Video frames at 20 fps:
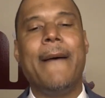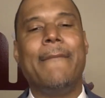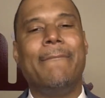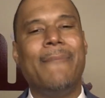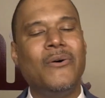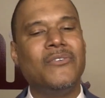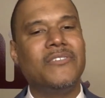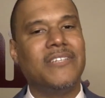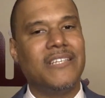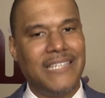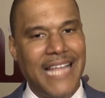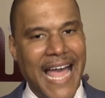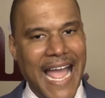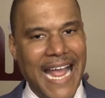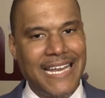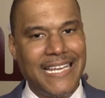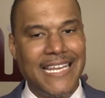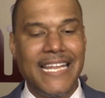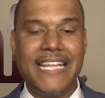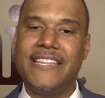most
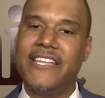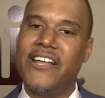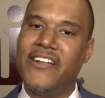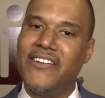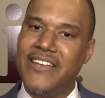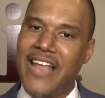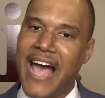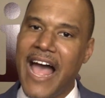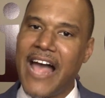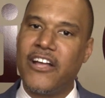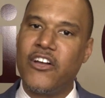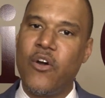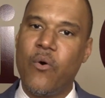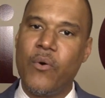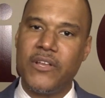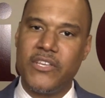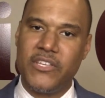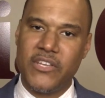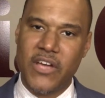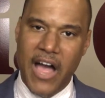likely they're not
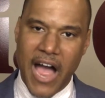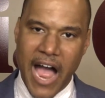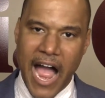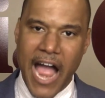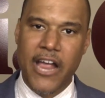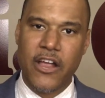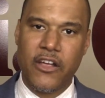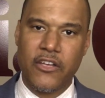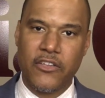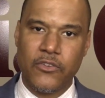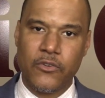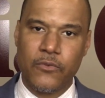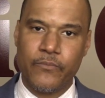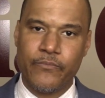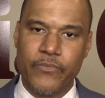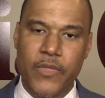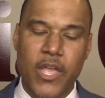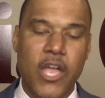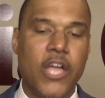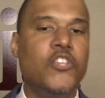going to hire you.
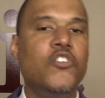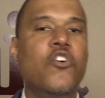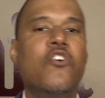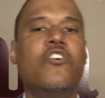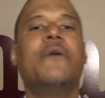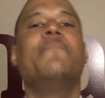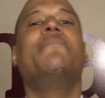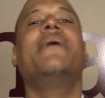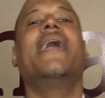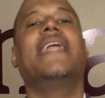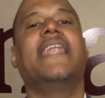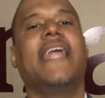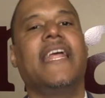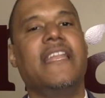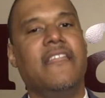You can be an